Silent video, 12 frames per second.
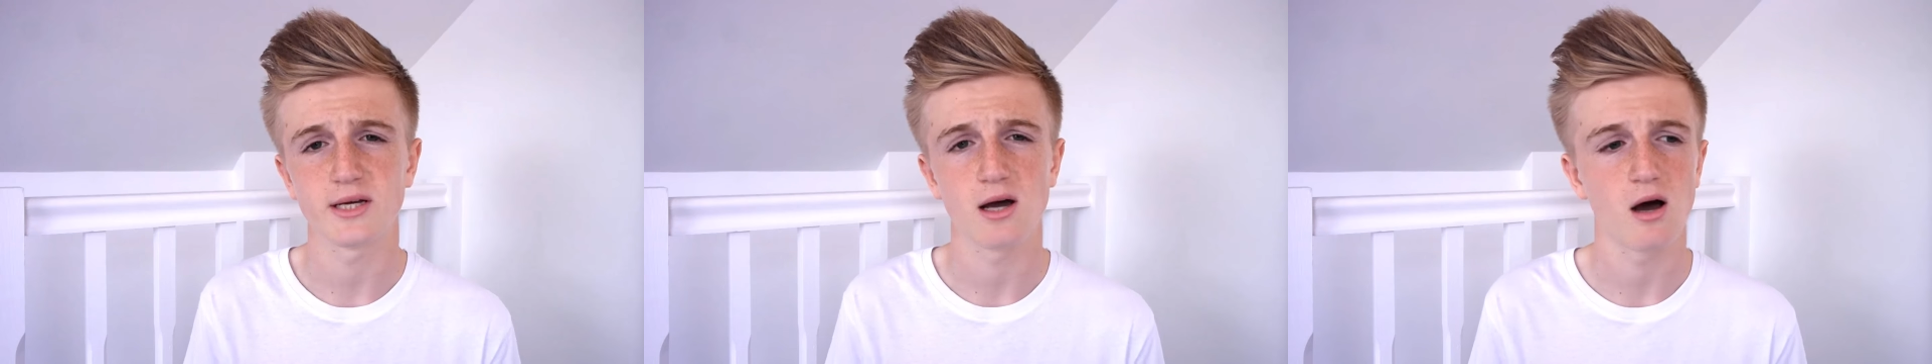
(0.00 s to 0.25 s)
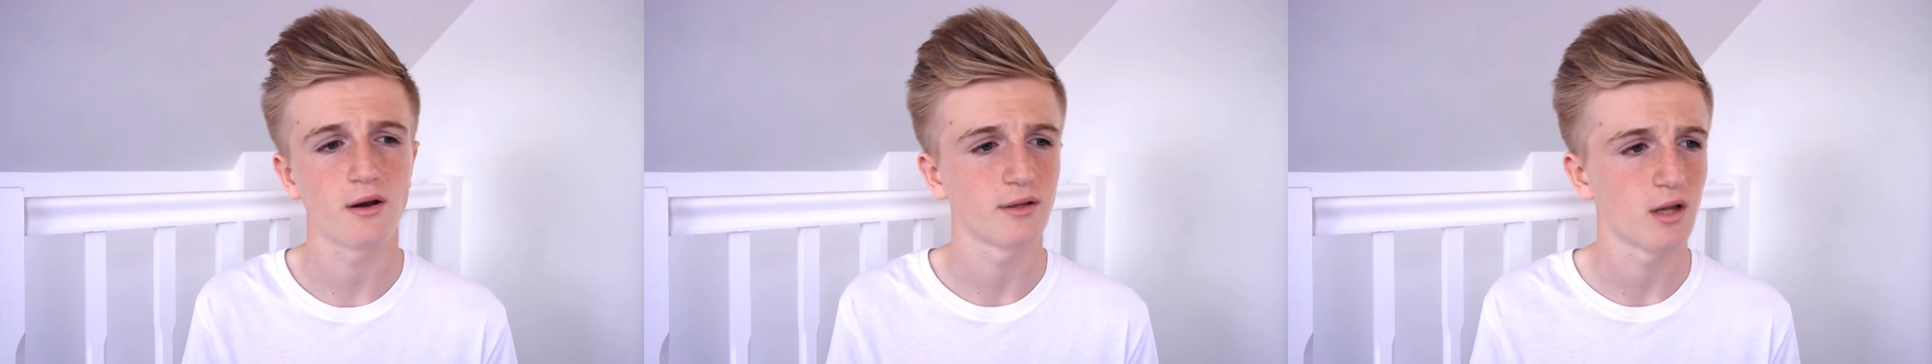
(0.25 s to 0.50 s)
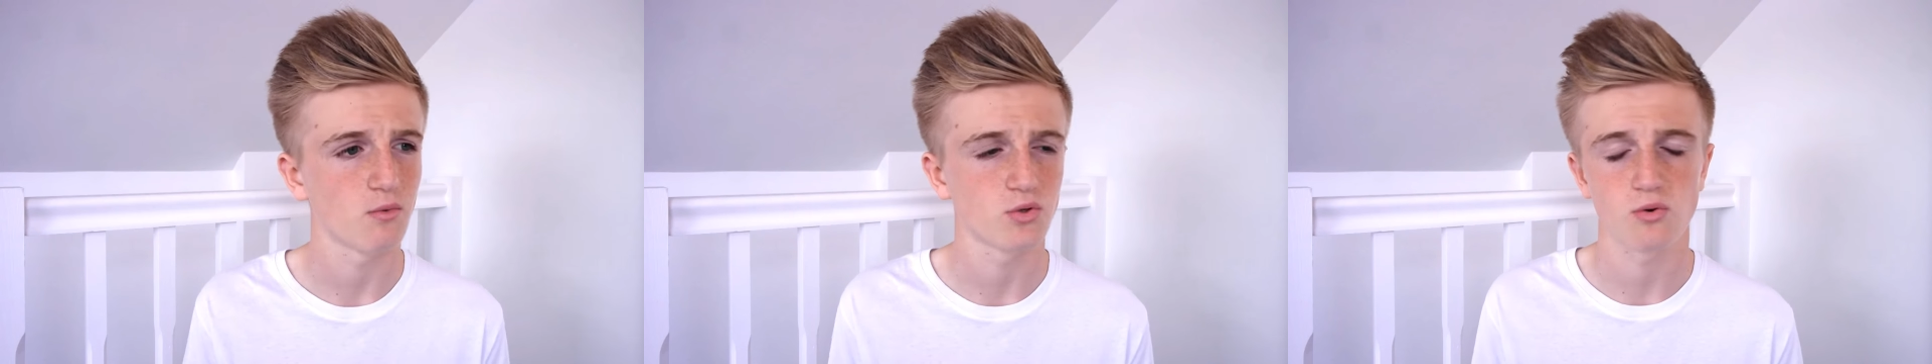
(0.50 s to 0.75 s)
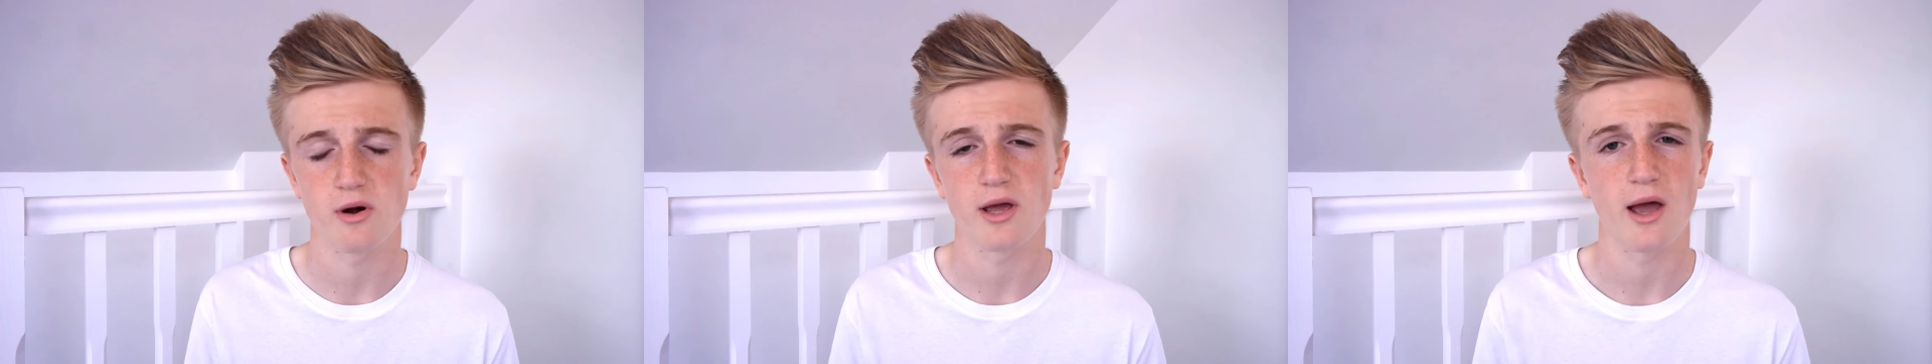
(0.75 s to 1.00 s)
card, and that was
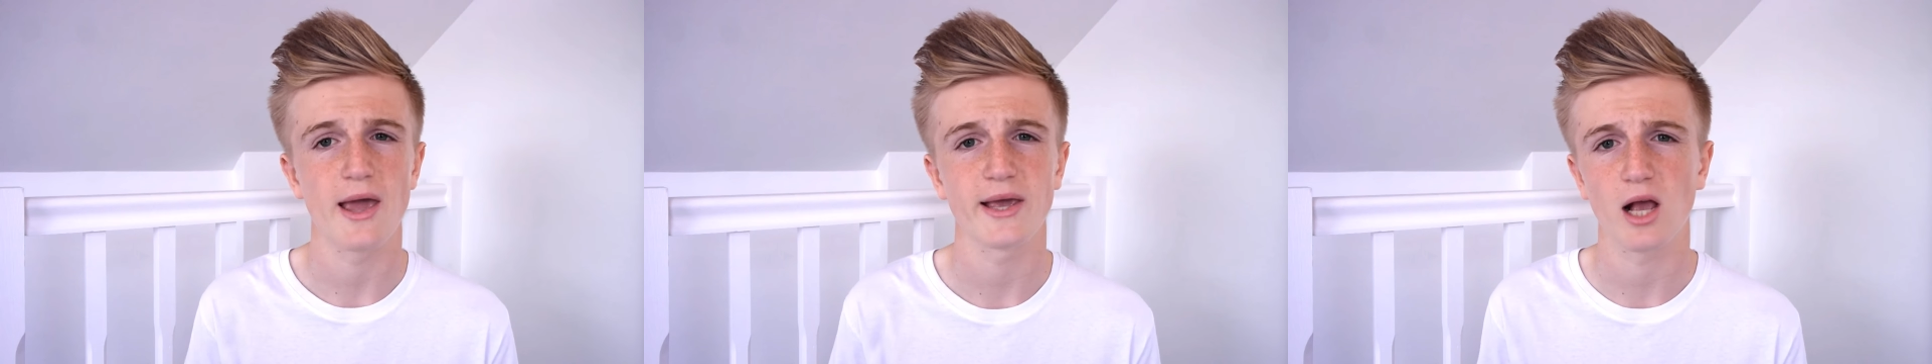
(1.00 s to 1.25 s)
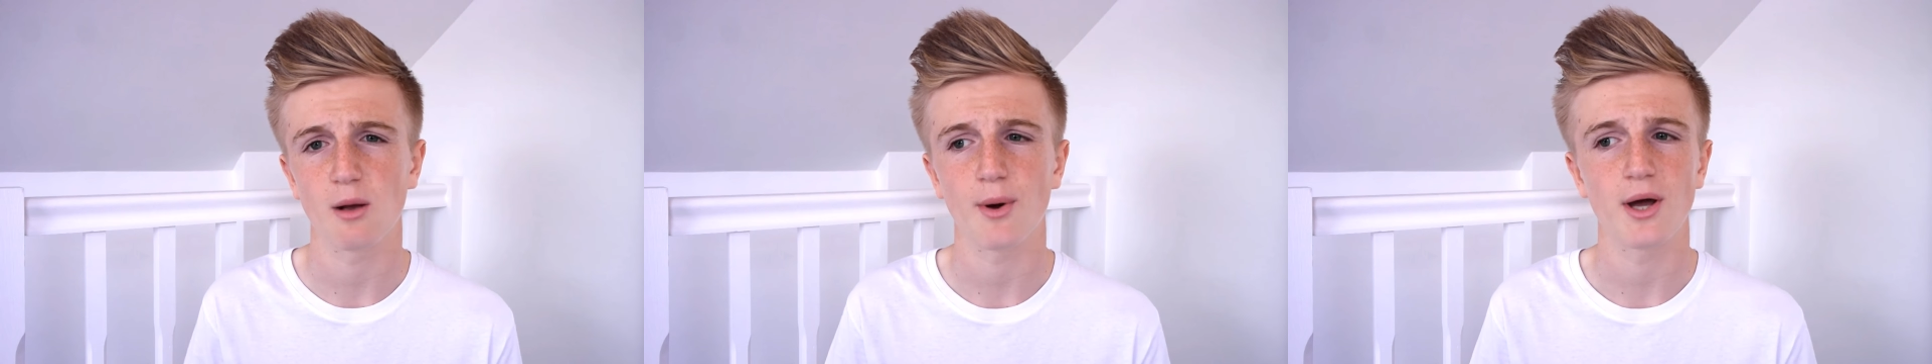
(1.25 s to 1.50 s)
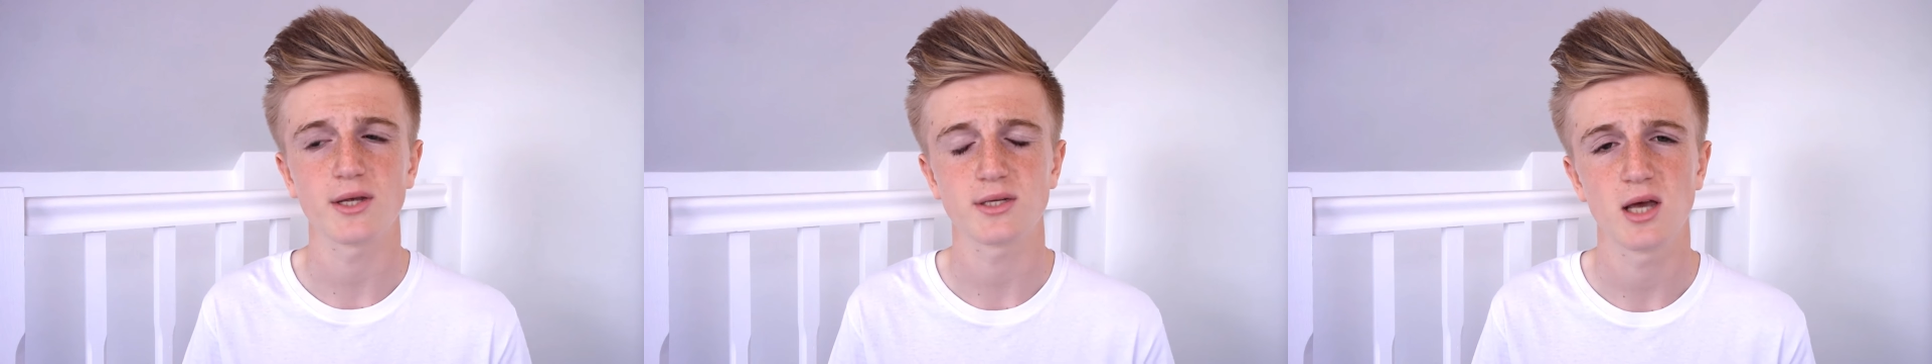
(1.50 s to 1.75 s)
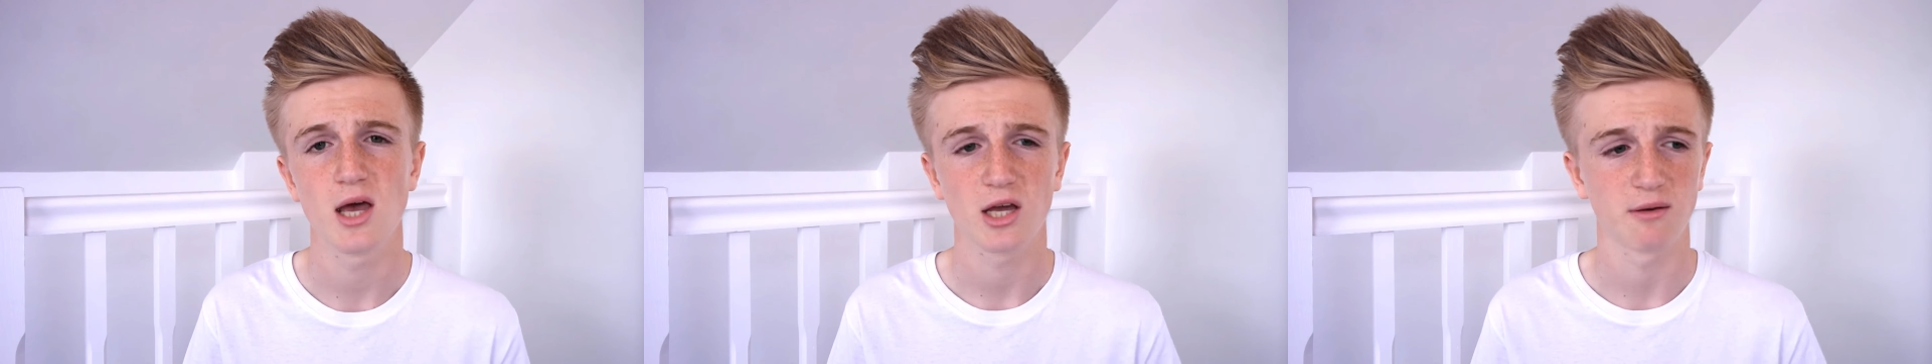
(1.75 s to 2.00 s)
great.
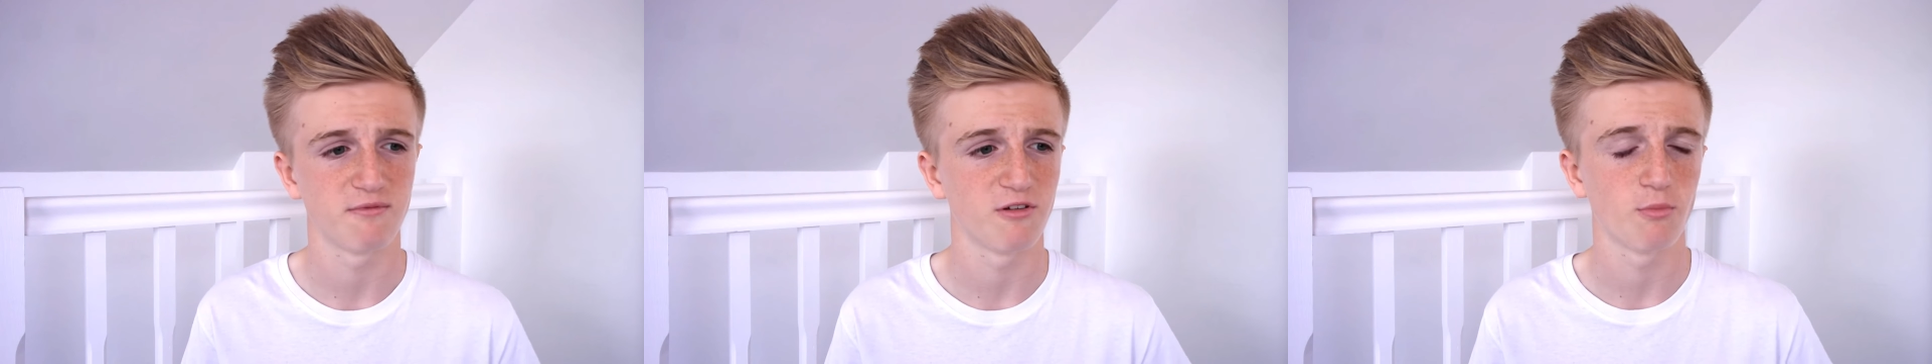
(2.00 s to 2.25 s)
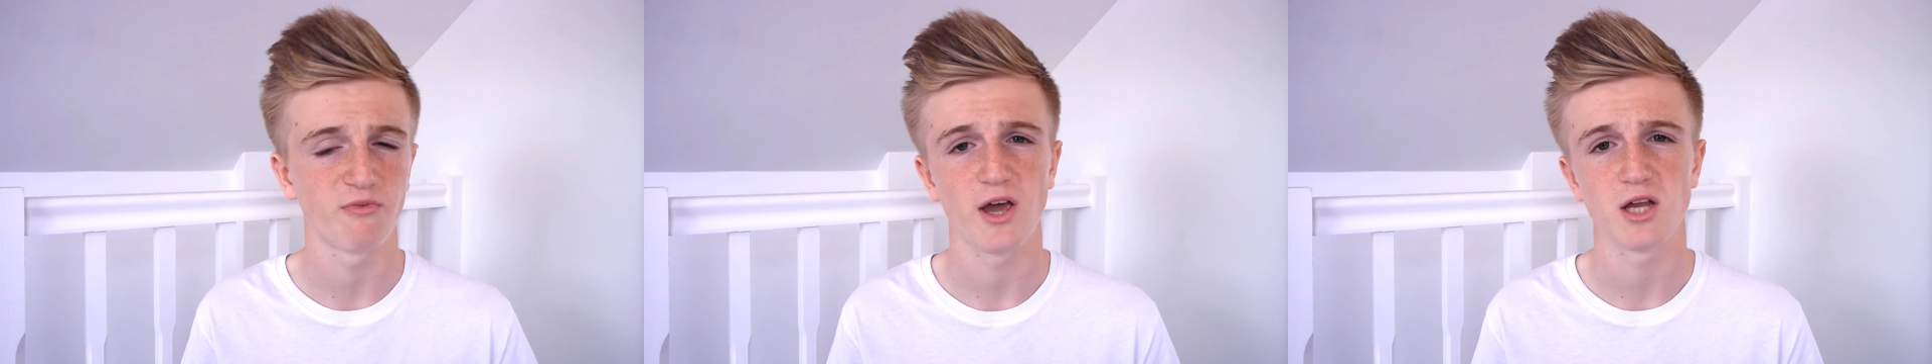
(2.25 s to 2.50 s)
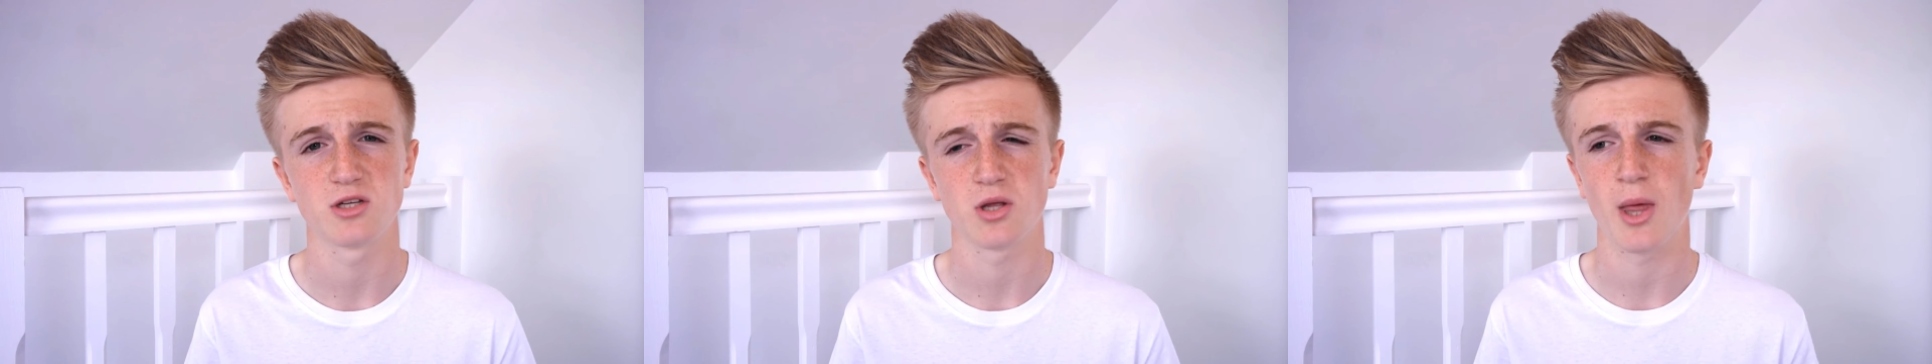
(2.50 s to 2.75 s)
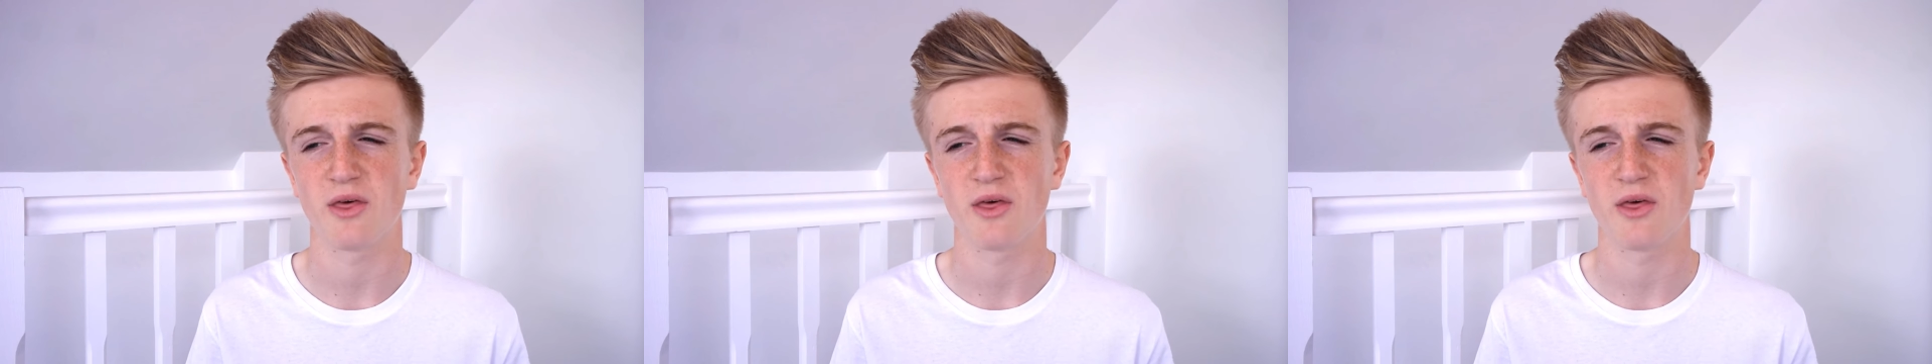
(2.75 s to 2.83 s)
8GB, can film for ages on that.